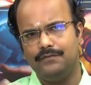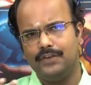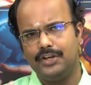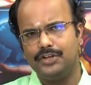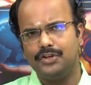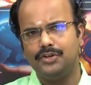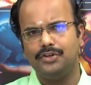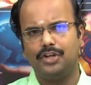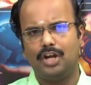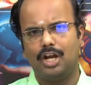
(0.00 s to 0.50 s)

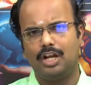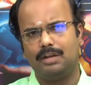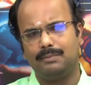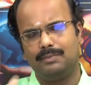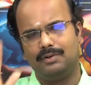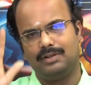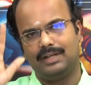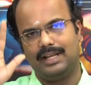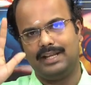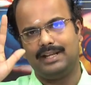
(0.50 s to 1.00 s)
when you talk
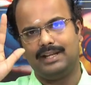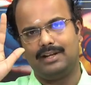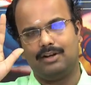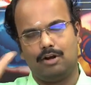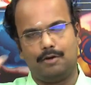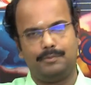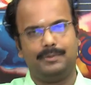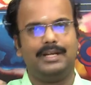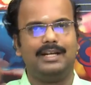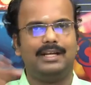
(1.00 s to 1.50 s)
about like
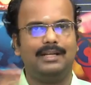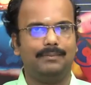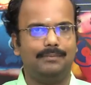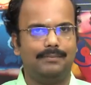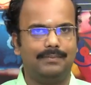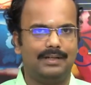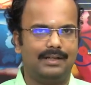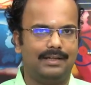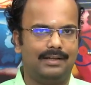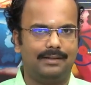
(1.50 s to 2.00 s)
optical
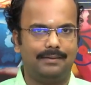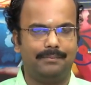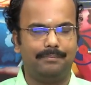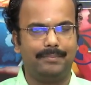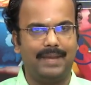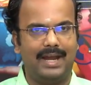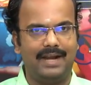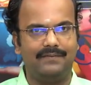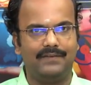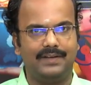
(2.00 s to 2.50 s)

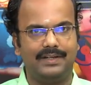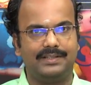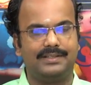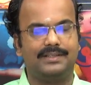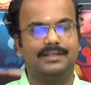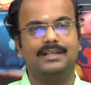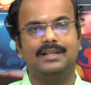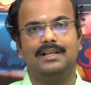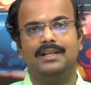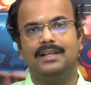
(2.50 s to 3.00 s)
um,
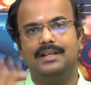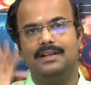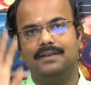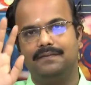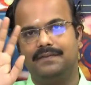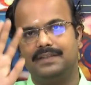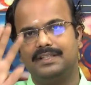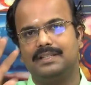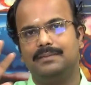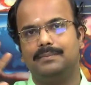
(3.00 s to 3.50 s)
bandwidths,
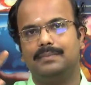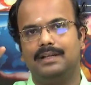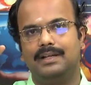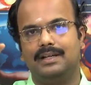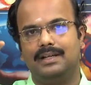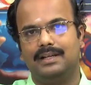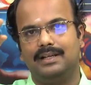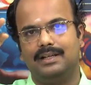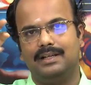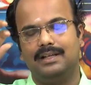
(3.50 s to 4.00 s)
visible
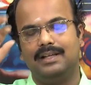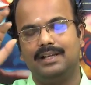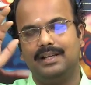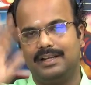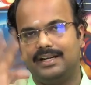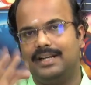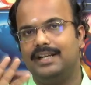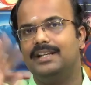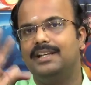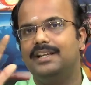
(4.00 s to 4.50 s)
uh,
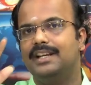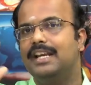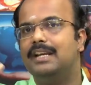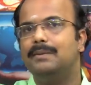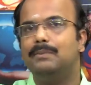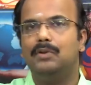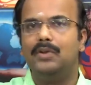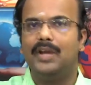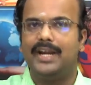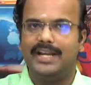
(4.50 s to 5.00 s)
red,
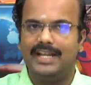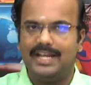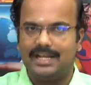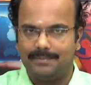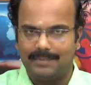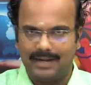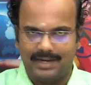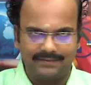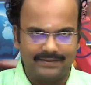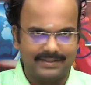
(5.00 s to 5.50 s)
green, blue,
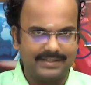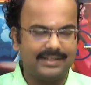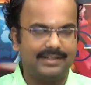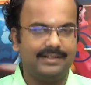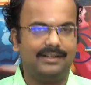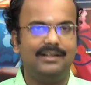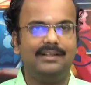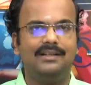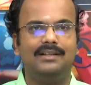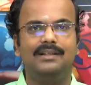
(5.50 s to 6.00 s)
near bandwidths
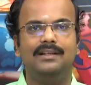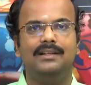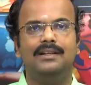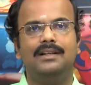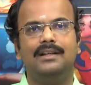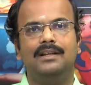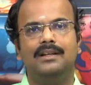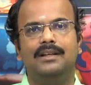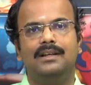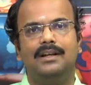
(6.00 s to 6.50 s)
and all,
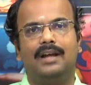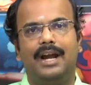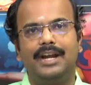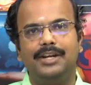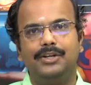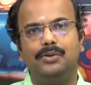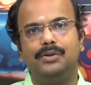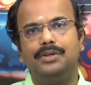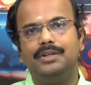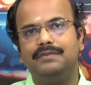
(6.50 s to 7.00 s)
I
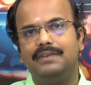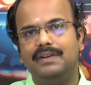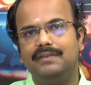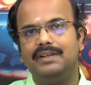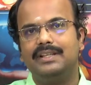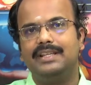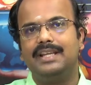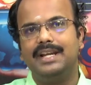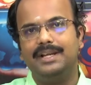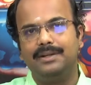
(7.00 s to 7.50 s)
told you we
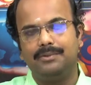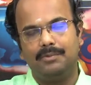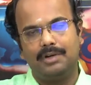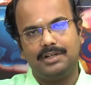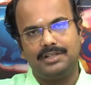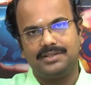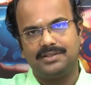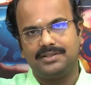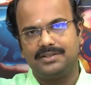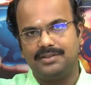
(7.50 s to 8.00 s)
will get
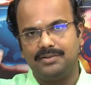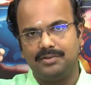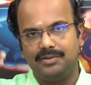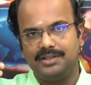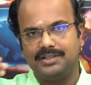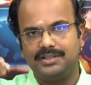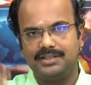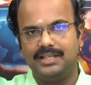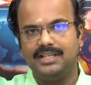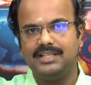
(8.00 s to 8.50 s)
what is known
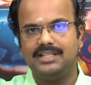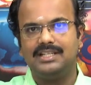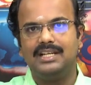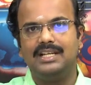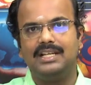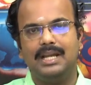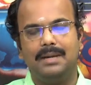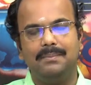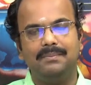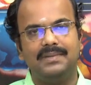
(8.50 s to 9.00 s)
as
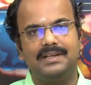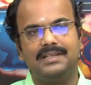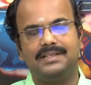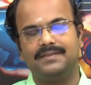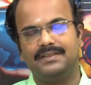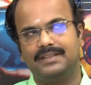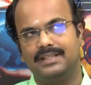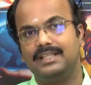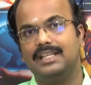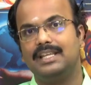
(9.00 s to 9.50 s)
digital numbers
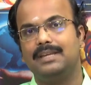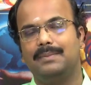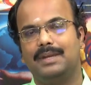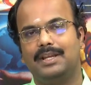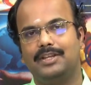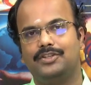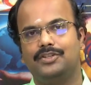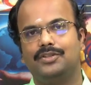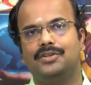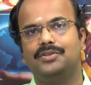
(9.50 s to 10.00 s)
within the
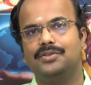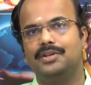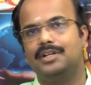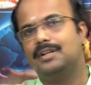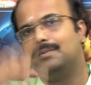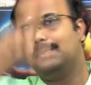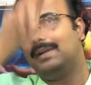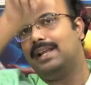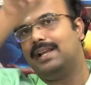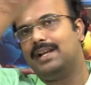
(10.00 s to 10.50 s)
image. So, it
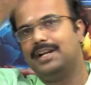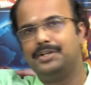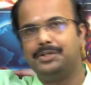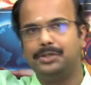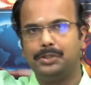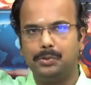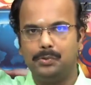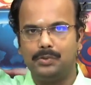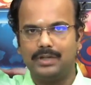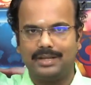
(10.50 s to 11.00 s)
will be like a
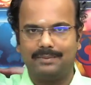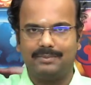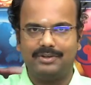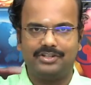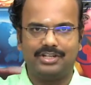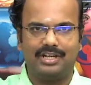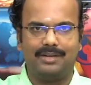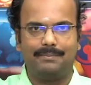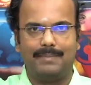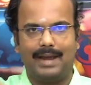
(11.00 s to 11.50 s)
2
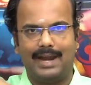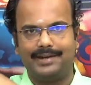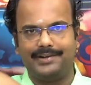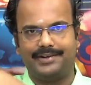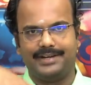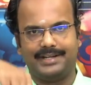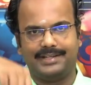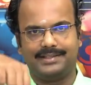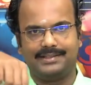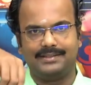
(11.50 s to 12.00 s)
dimensional
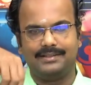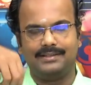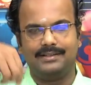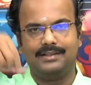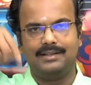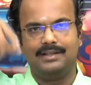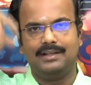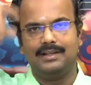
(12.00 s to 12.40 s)
matrix.